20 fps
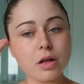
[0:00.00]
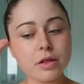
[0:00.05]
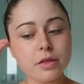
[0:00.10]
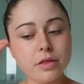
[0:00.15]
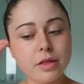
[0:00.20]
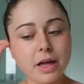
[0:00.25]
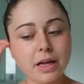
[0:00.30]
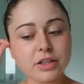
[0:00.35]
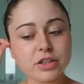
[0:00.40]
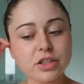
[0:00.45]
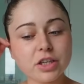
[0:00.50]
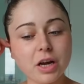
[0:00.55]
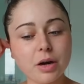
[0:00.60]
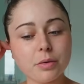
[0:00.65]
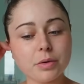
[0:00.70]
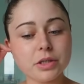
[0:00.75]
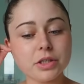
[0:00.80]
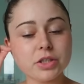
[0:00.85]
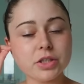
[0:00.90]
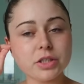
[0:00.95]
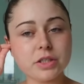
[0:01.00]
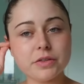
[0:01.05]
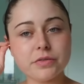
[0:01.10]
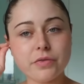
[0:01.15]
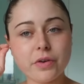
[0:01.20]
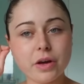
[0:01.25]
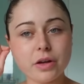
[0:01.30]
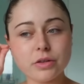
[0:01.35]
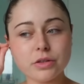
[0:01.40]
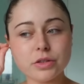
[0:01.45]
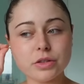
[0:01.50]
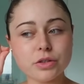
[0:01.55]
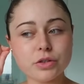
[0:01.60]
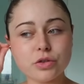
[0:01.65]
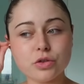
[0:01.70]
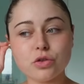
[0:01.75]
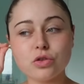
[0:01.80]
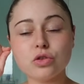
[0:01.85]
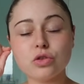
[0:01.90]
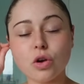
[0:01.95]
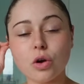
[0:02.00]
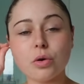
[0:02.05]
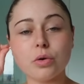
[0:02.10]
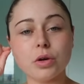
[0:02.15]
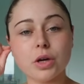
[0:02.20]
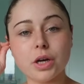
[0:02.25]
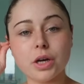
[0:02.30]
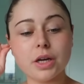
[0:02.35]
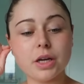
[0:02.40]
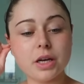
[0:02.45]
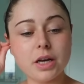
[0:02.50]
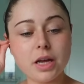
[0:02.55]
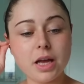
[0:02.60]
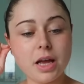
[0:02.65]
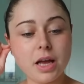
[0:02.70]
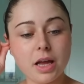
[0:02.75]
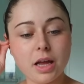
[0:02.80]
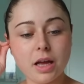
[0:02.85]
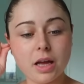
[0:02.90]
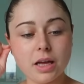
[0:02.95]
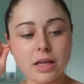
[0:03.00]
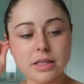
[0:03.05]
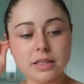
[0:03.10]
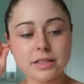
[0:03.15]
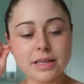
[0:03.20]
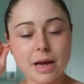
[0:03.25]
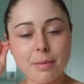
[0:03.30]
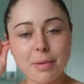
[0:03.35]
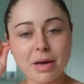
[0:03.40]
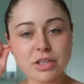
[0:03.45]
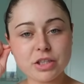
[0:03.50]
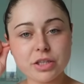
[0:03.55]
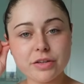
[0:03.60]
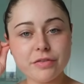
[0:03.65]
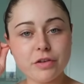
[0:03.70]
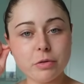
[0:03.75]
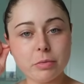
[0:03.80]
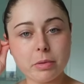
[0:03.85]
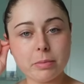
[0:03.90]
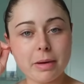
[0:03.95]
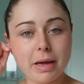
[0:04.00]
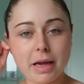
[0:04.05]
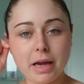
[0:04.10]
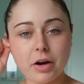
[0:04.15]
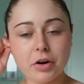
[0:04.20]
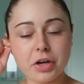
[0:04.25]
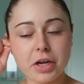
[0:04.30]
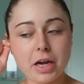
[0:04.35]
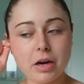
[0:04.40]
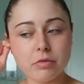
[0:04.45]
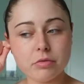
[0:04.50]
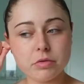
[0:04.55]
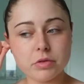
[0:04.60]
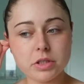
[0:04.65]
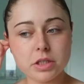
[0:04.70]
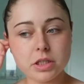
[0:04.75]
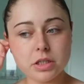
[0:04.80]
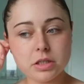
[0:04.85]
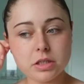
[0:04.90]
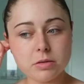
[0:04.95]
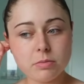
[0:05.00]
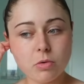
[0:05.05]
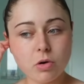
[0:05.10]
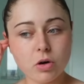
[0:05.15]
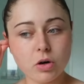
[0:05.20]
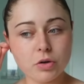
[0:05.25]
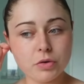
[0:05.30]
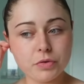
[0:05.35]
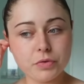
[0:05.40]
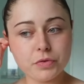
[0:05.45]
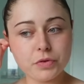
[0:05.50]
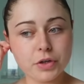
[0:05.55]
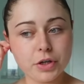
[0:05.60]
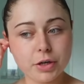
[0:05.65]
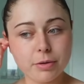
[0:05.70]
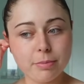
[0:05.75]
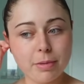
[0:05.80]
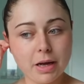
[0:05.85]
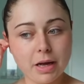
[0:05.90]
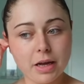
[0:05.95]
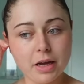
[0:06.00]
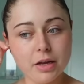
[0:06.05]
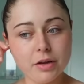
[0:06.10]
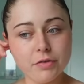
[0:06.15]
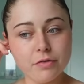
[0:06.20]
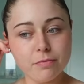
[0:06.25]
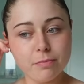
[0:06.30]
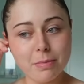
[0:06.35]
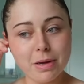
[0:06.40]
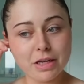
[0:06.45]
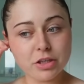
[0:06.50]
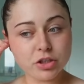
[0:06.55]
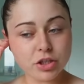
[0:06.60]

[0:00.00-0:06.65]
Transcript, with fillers: That shower just felt so good and I'm actually filming my hair care routine tomorrow for my main